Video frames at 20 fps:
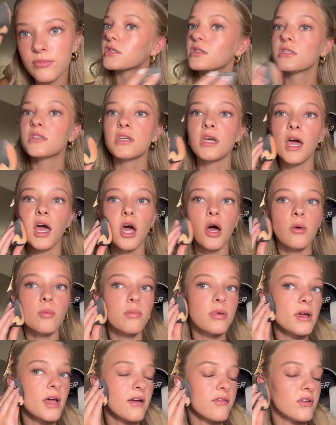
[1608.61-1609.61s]
to help
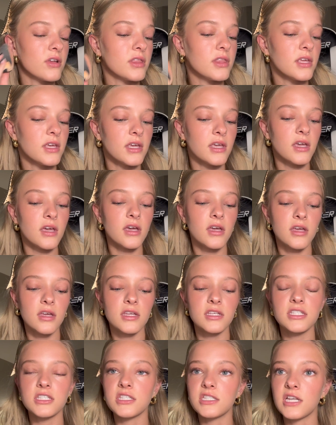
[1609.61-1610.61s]
everything
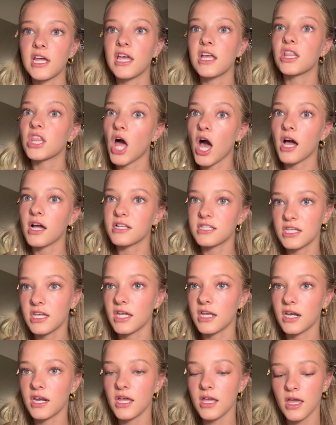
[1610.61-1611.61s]
stay locked
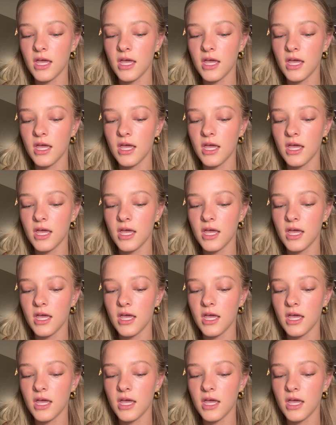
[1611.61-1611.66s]
in.